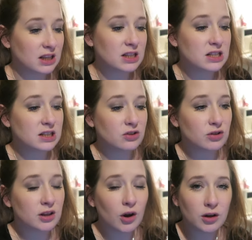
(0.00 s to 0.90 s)
and this is
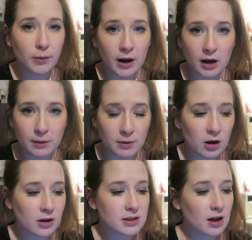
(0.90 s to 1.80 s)
literally the only way i'll eat
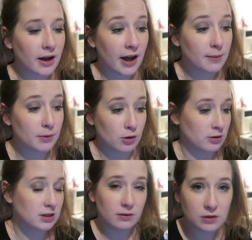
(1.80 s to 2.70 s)
bananas i hate
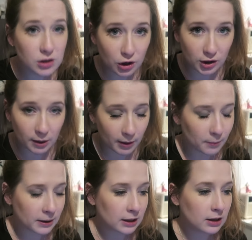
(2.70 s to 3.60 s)
bananas if you didn't know that
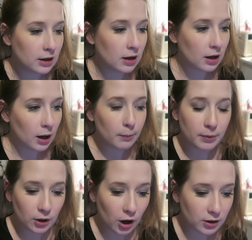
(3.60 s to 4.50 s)
about me
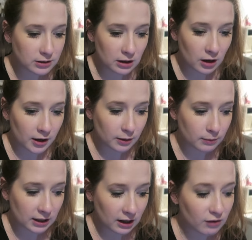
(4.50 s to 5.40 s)
bananas are like
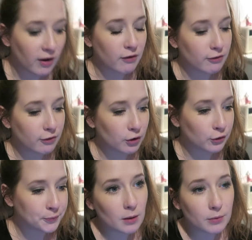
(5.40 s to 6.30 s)
my least favorite
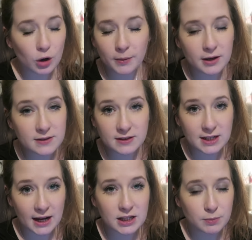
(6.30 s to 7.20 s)
food but not because of the
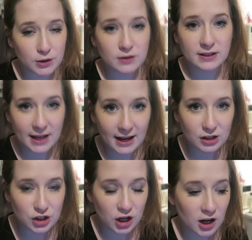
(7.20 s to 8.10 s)
taste because of the
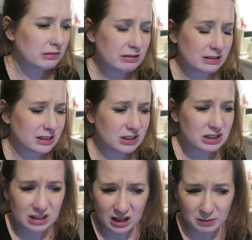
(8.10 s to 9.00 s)
texture Or it's
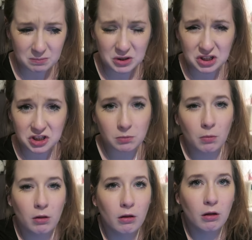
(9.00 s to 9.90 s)
just like mush
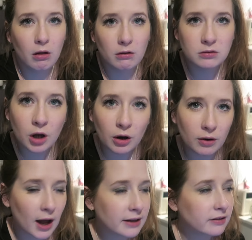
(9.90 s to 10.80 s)

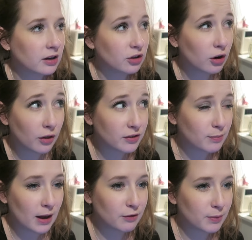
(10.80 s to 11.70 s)
no, and I don't like the
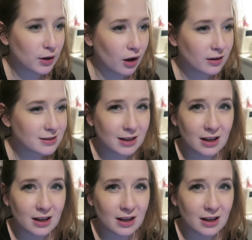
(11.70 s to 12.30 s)
smell of bananas